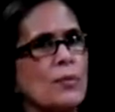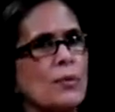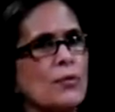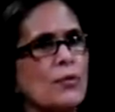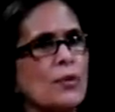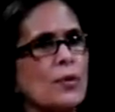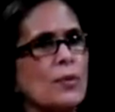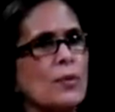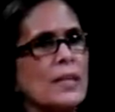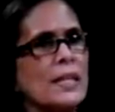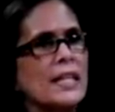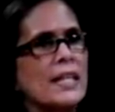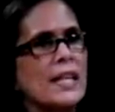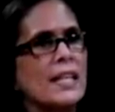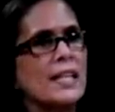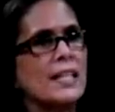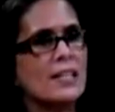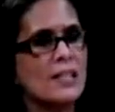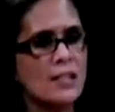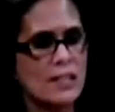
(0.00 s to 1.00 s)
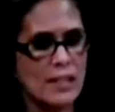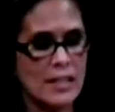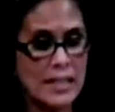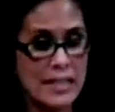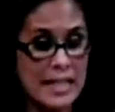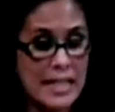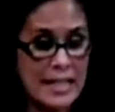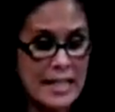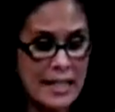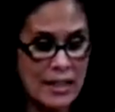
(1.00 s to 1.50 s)
before we get into the
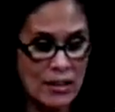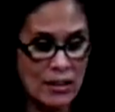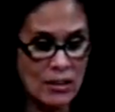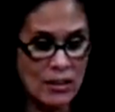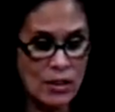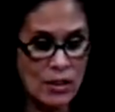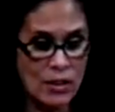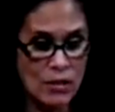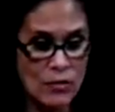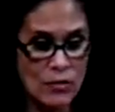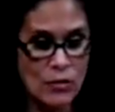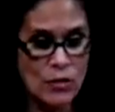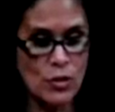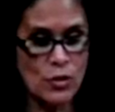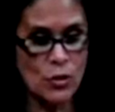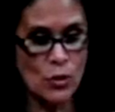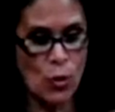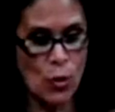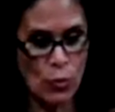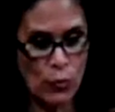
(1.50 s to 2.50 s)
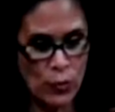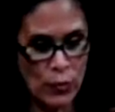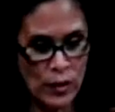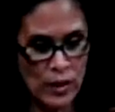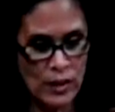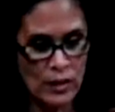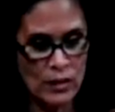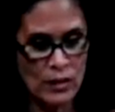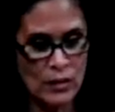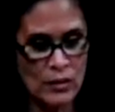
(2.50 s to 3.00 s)
detail of
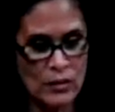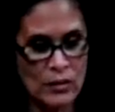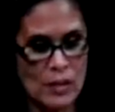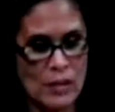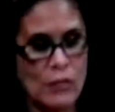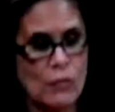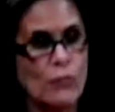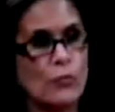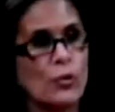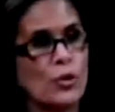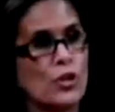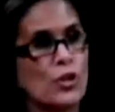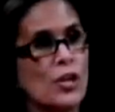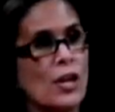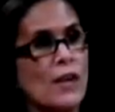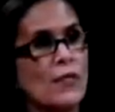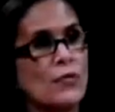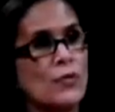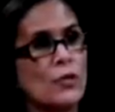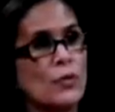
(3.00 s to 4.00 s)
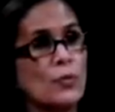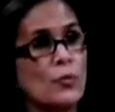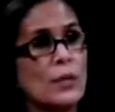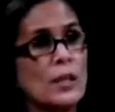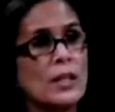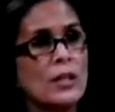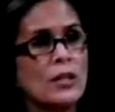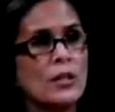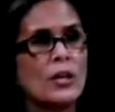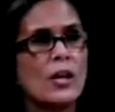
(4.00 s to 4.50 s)
Schofield and Fort Chapter and
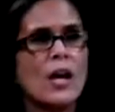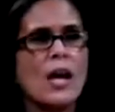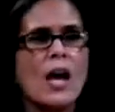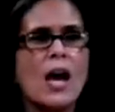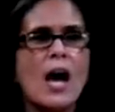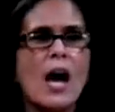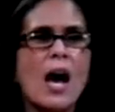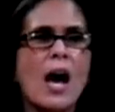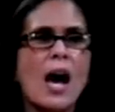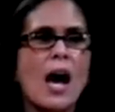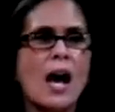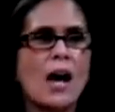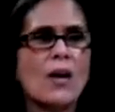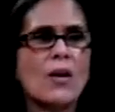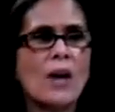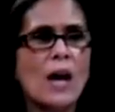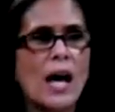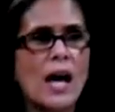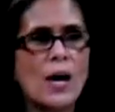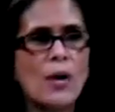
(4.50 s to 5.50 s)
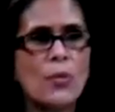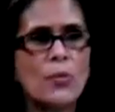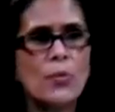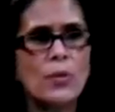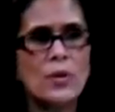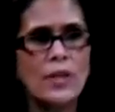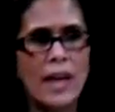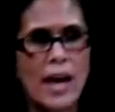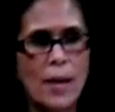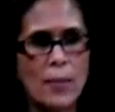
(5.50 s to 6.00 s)
Wheeler, how
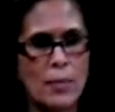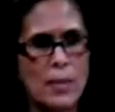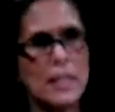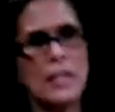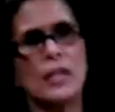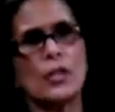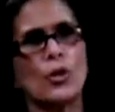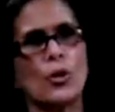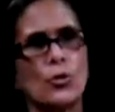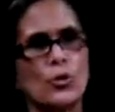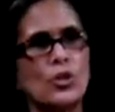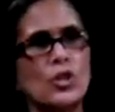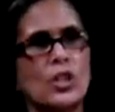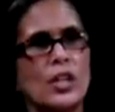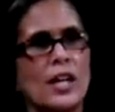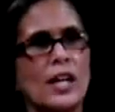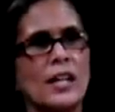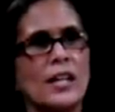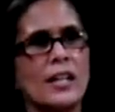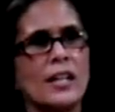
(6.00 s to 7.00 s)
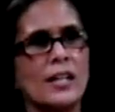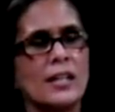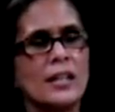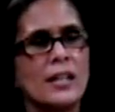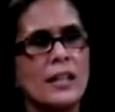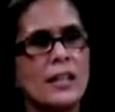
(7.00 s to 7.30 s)
would that be negotiated?